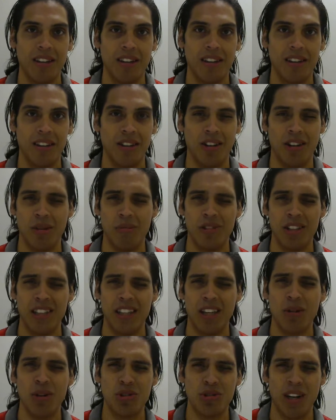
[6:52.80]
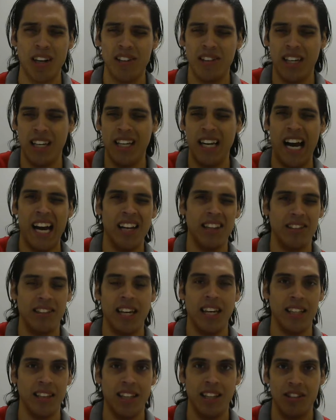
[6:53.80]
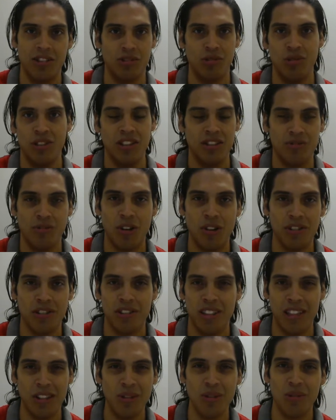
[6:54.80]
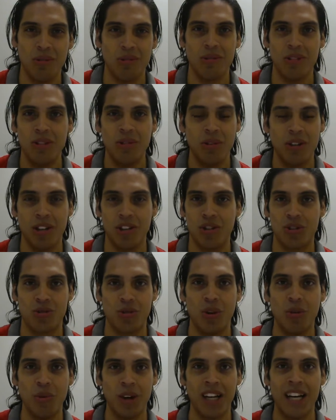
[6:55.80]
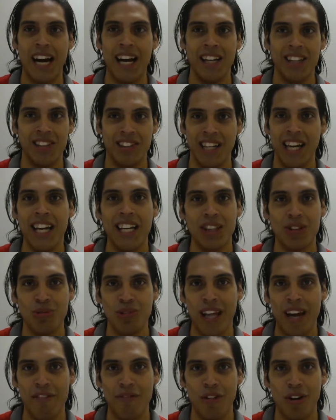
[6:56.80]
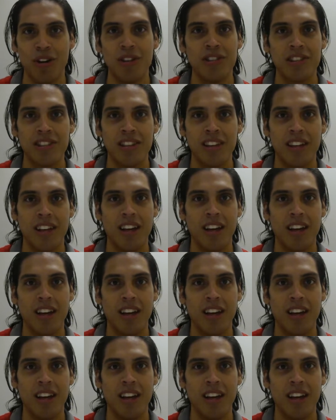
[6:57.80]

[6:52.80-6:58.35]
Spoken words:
You know what I'm saying? They were trying to say God is saying this through this verse. I'm like, you don't control what God is saying through that verse.